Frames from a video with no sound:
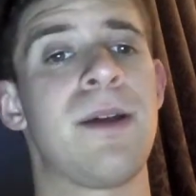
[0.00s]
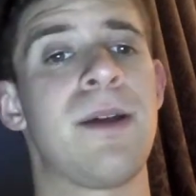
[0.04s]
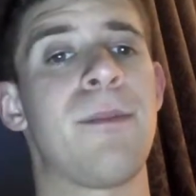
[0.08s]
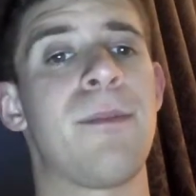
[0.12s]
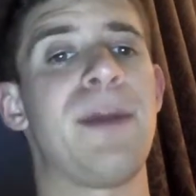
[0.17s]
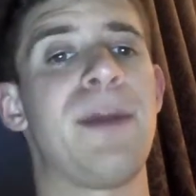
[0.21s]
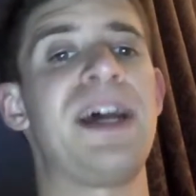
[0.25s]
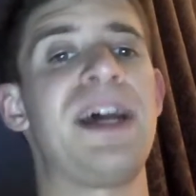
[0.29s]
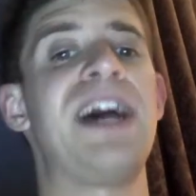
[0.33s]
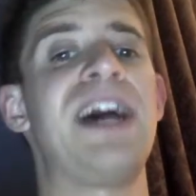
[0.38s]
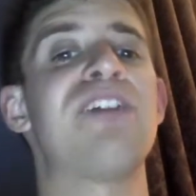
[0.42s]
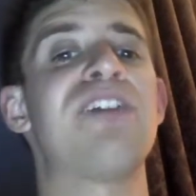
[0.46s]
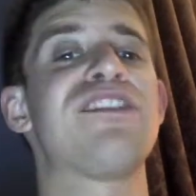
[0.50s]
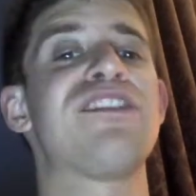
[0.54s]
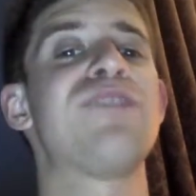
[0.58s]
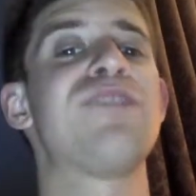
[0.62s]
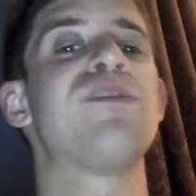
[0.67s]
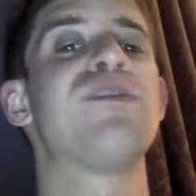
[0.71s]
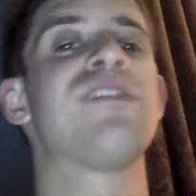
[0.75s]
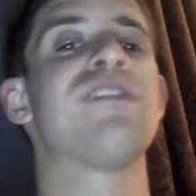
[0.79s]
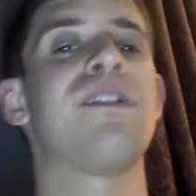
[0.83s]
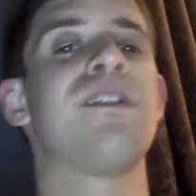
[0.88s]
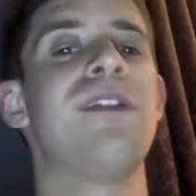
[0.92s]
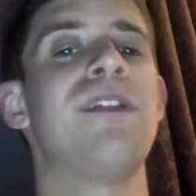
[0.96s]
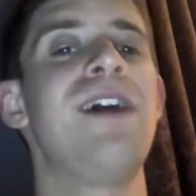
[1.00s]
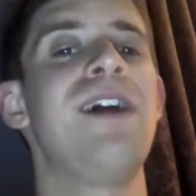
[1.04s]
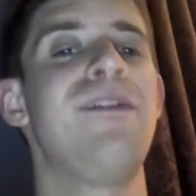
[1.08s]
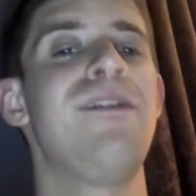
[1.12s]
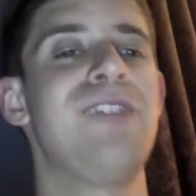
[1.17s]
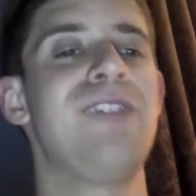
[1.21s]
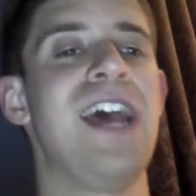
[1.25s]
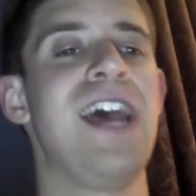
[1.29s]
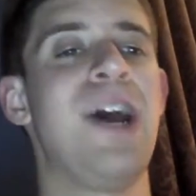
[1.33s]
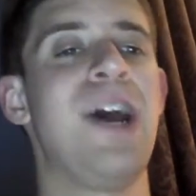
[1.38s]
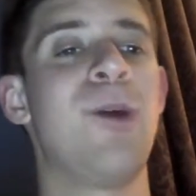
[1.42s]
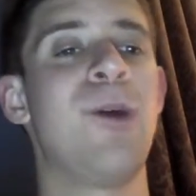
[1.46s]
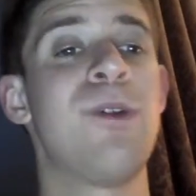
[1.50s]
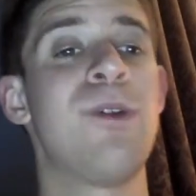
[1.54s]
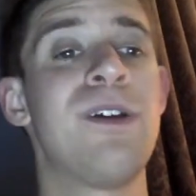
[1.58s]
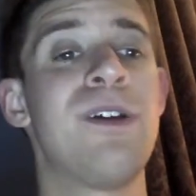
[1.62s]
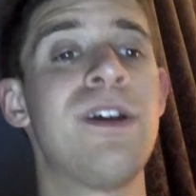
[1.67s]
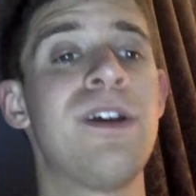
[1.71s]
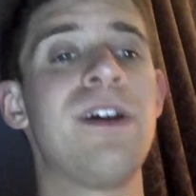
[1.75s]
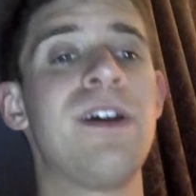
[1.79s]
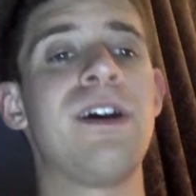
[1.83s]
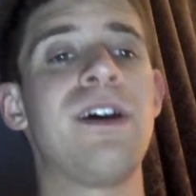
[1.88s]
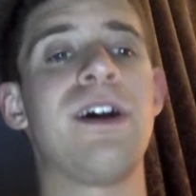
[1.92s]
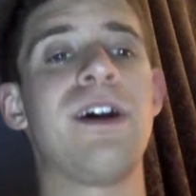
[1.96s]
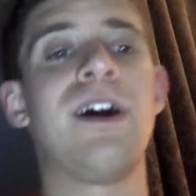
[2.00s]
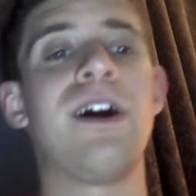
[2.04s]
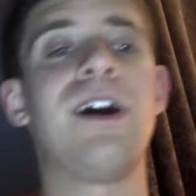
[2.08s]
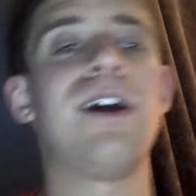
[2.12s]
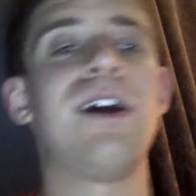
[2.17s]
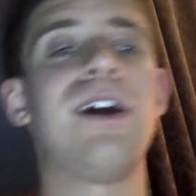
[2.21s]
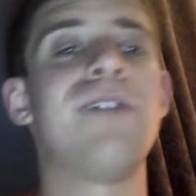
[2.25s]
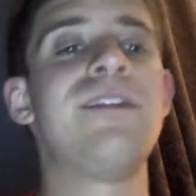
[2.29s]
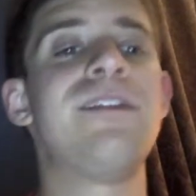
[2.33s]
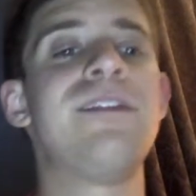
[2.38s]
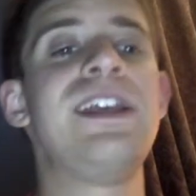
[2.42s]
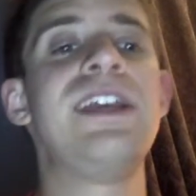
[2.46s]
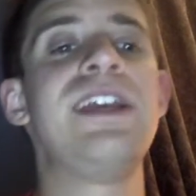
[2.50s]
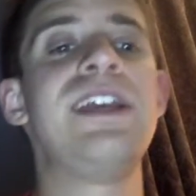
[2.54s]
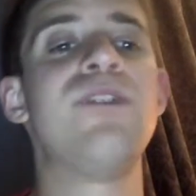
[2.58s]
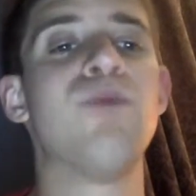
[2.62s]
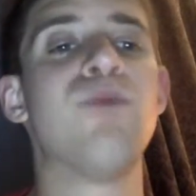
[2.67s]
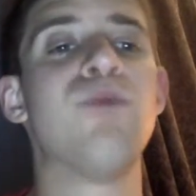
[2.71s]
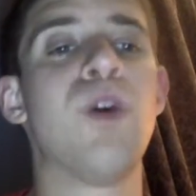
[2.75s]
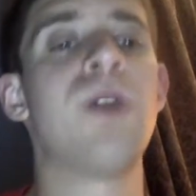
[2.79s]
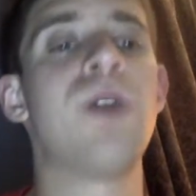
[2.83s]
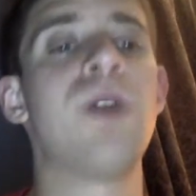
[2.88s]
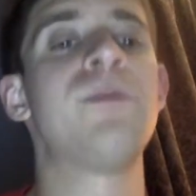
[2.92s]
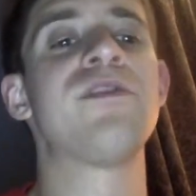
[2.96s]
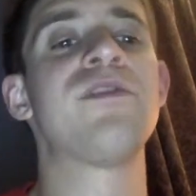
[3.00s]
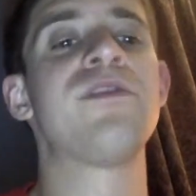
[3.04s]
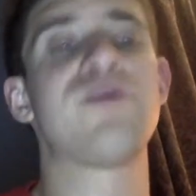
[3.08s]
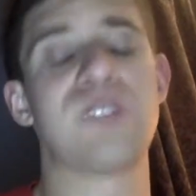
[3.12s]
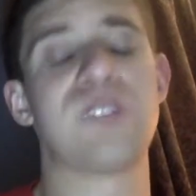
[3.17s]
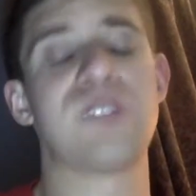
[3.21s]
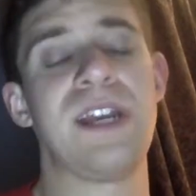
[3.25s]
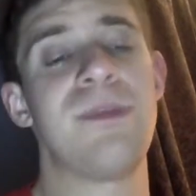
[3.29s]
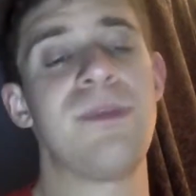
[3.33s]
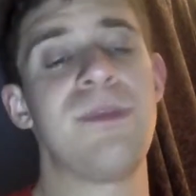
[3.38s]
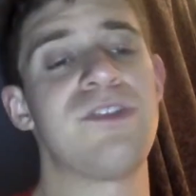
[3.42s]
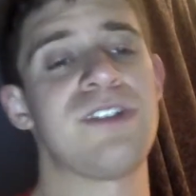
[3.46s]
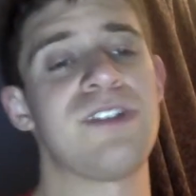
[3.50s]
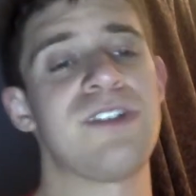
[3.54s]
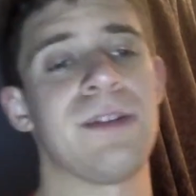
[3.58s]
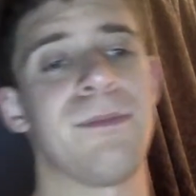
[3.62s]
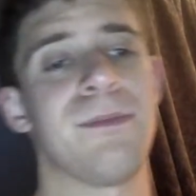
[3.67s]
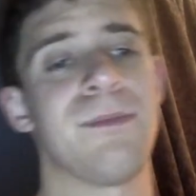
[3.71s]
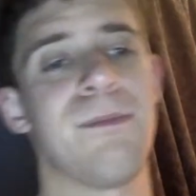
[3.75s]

by how she was left out of the Raw Women's Championship